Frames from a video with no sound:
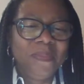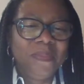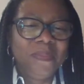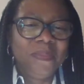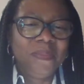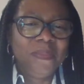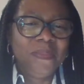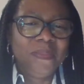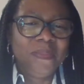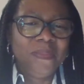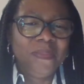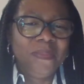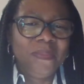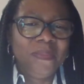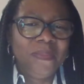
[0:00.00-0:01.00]

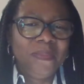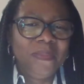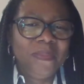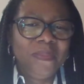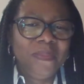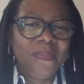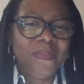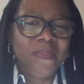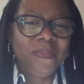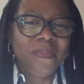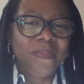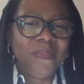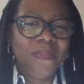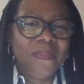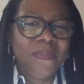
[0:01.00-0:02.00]

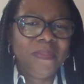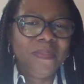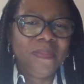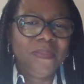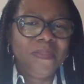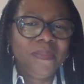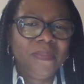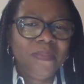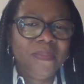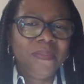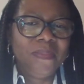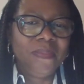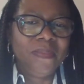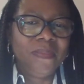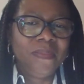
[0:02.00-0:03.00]

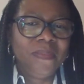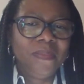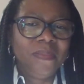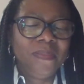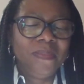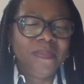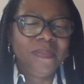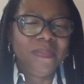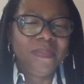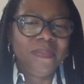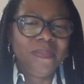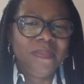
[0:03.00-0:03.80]
(silent)